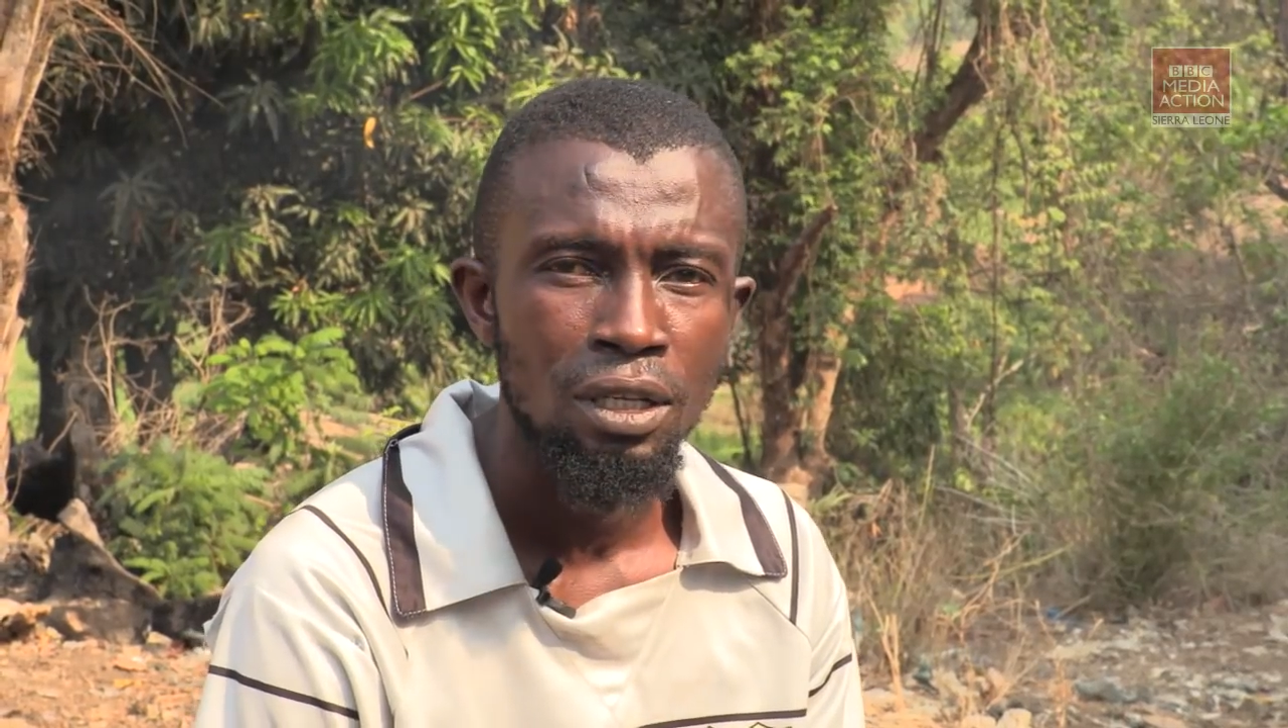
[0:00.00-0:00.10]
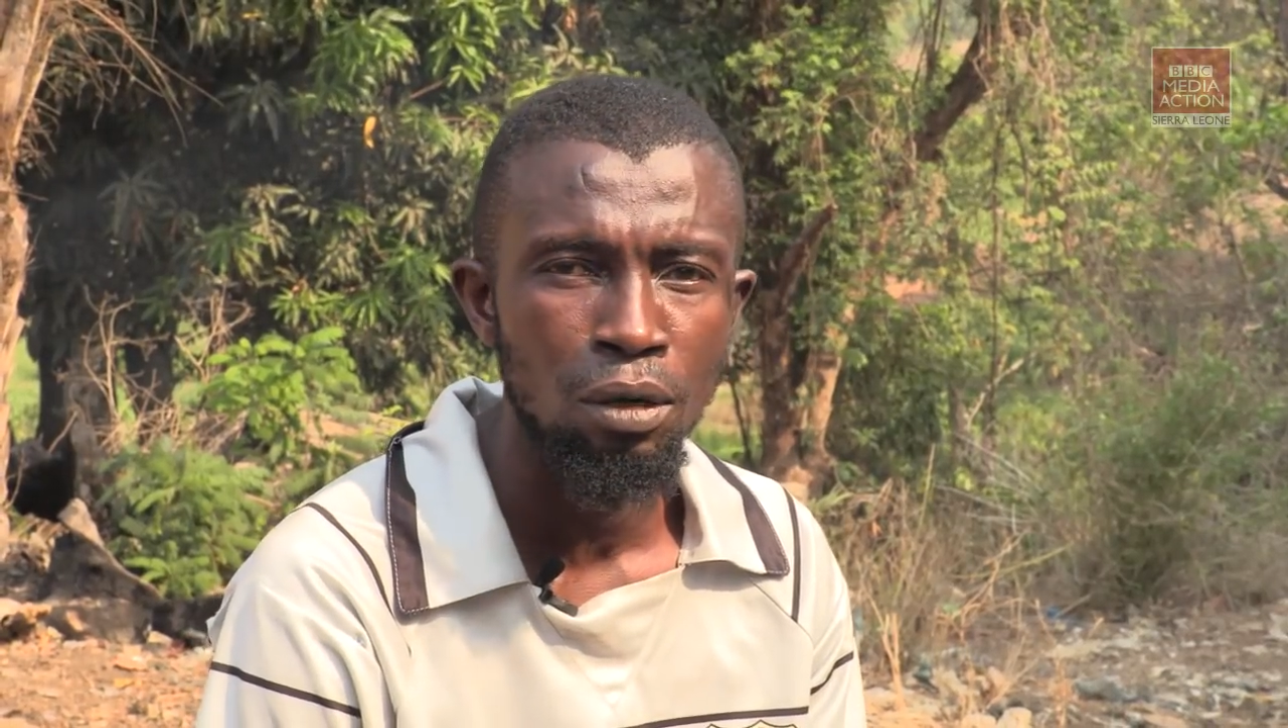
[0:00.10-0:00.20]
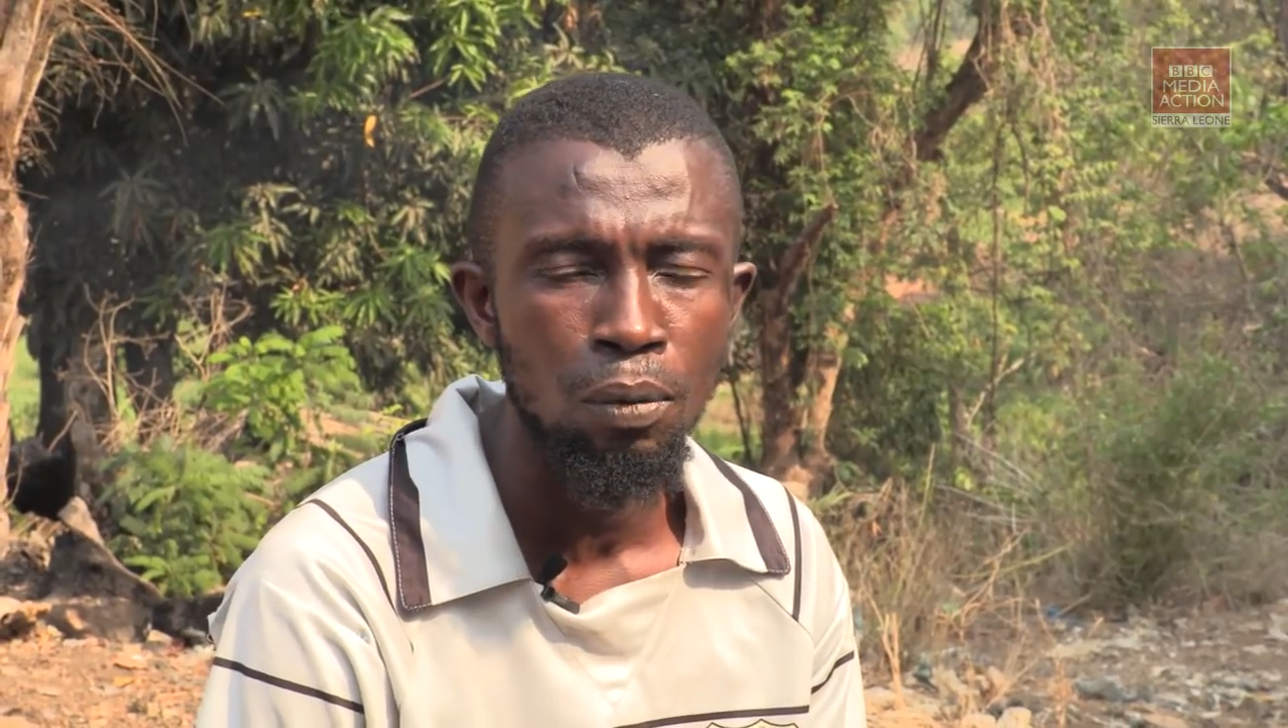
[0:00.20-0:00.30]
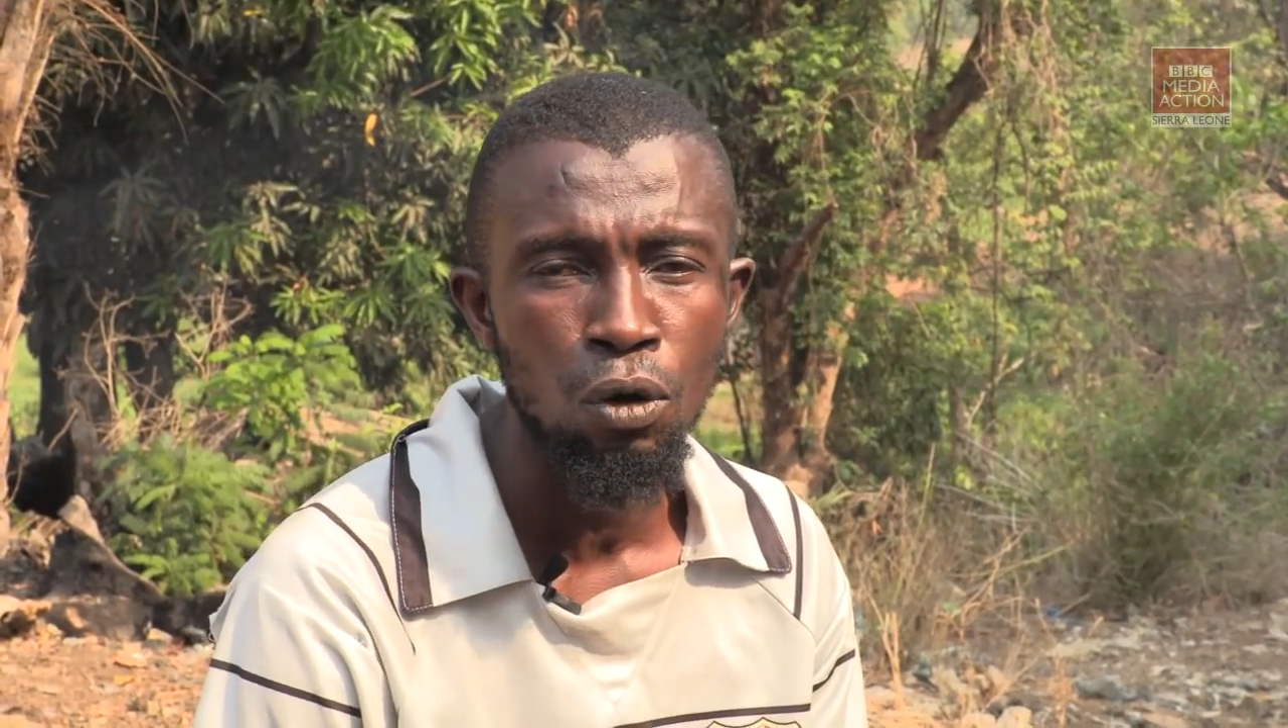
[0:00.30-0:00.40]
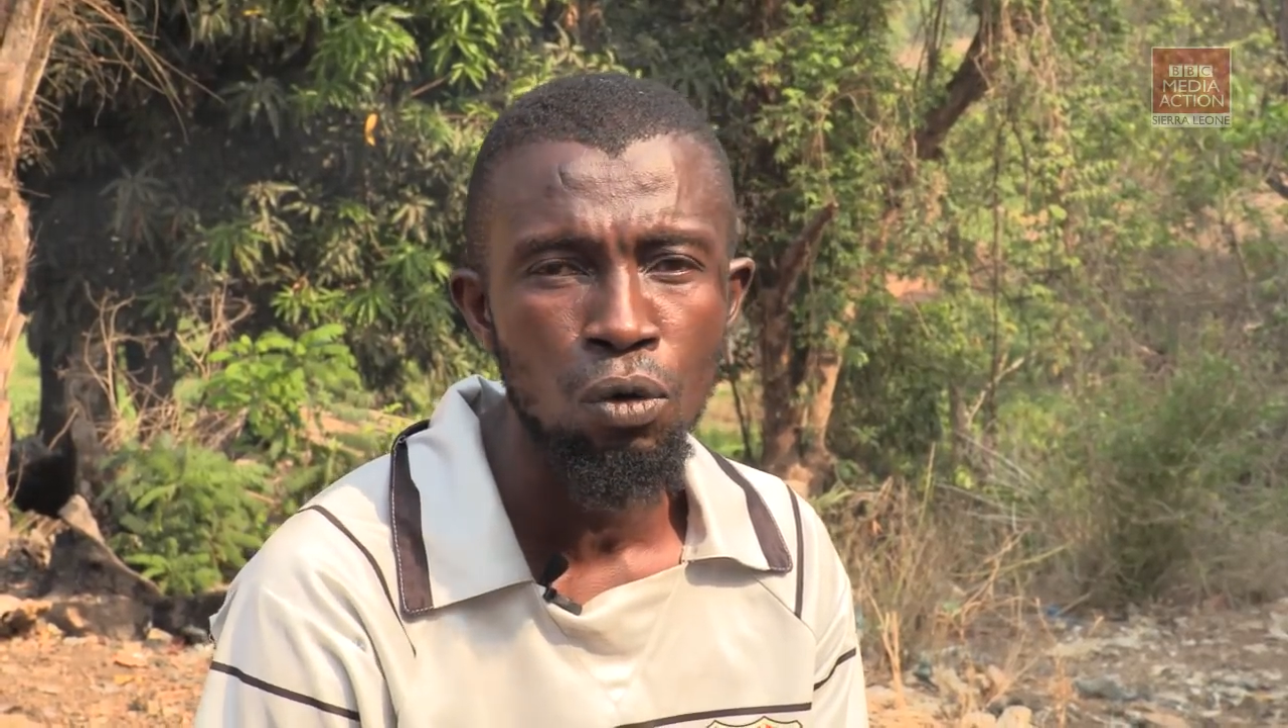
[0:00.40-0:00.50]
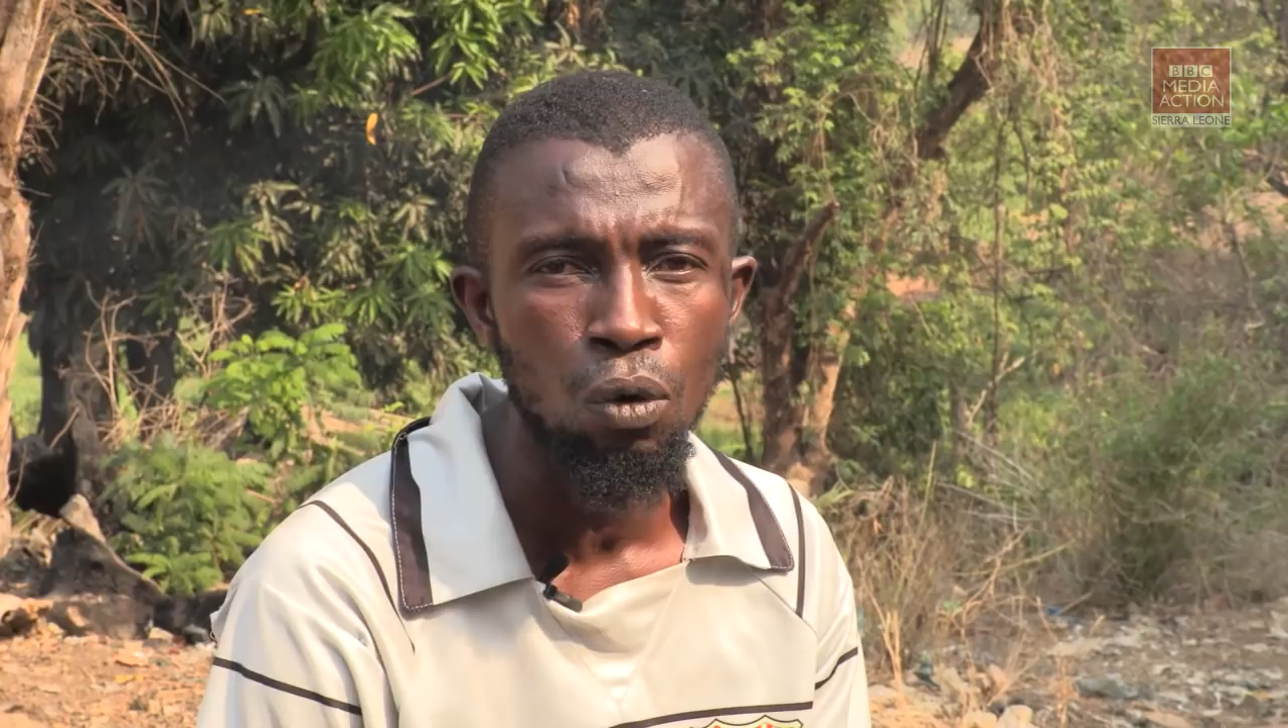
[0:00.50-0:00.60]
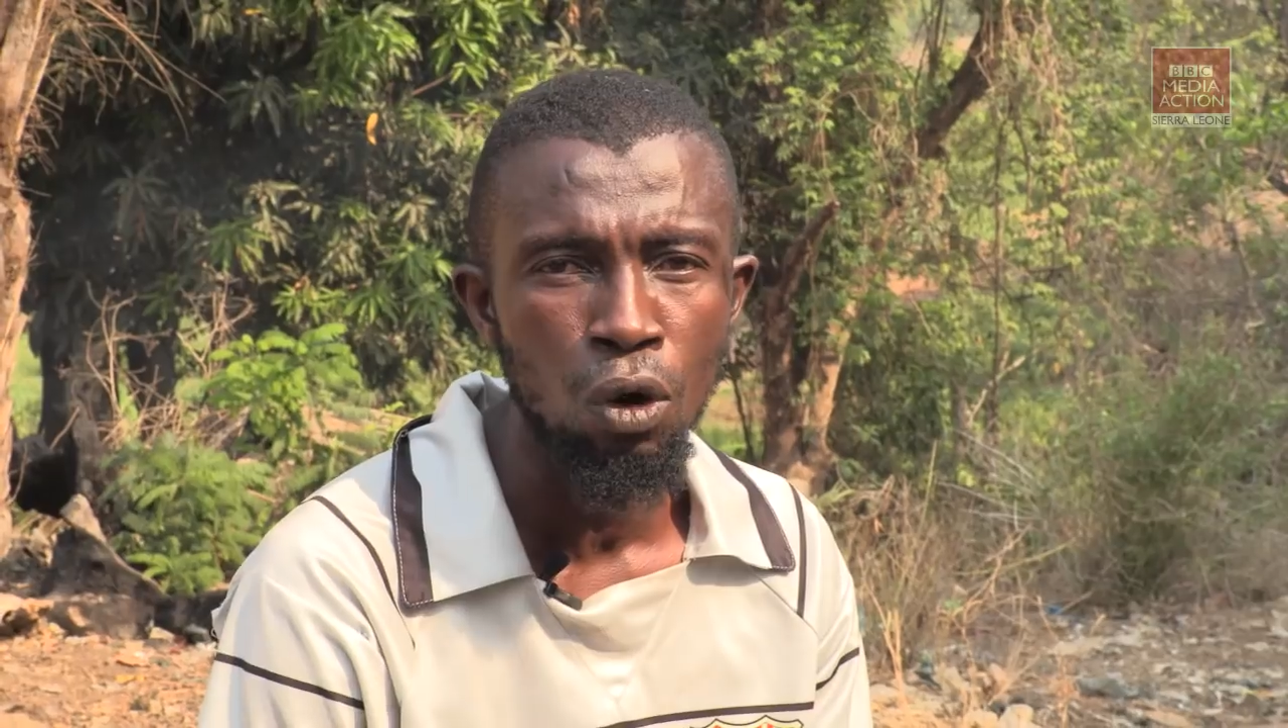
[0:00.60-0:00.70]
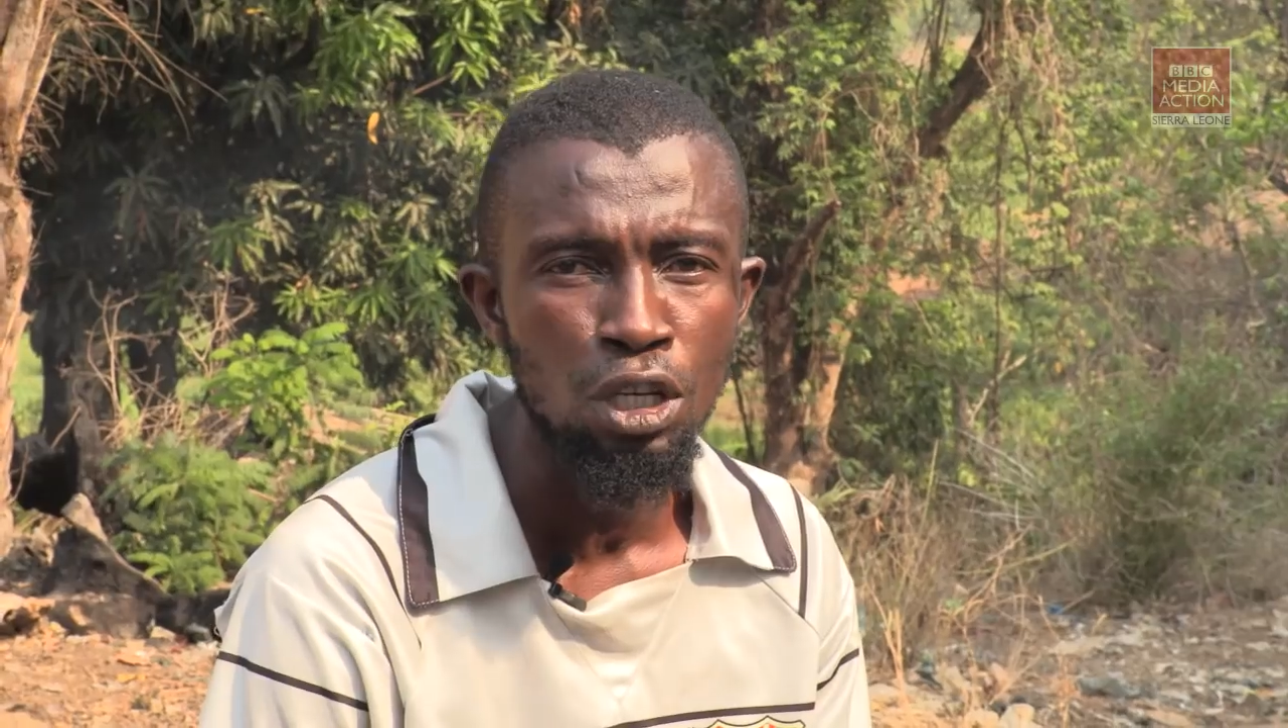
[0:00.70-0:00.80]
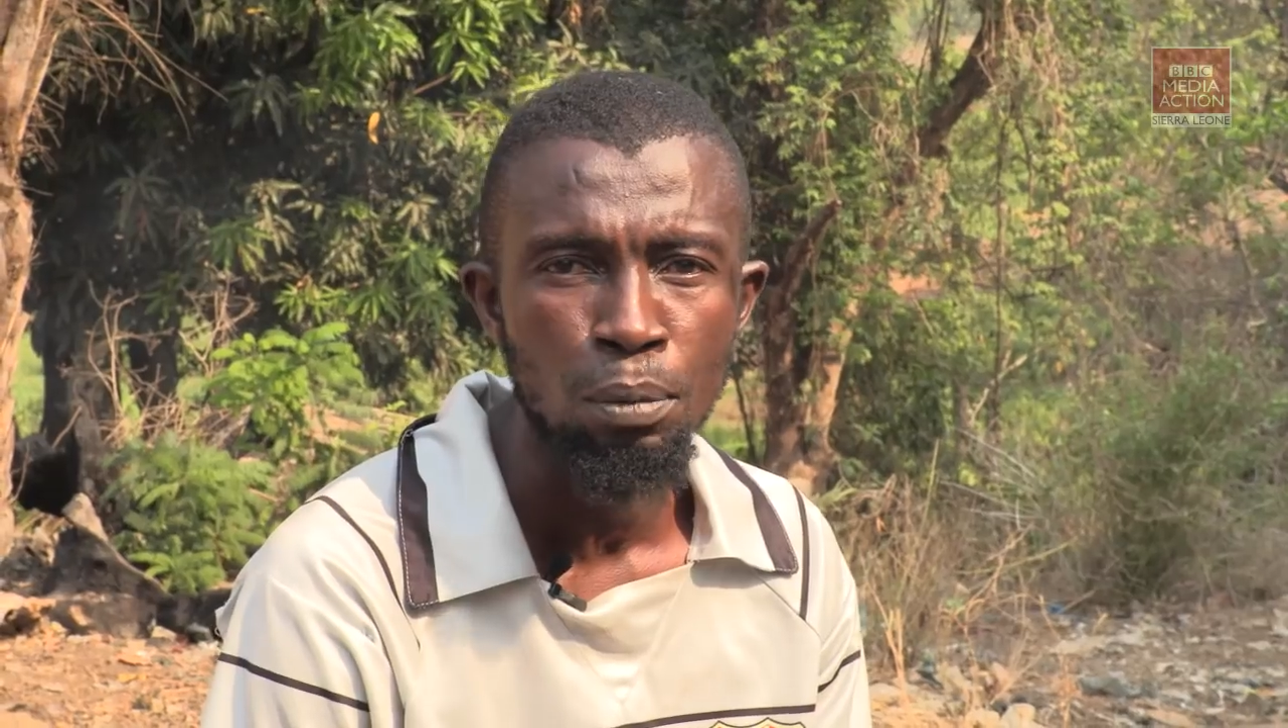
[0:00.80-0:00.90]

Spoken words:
He go call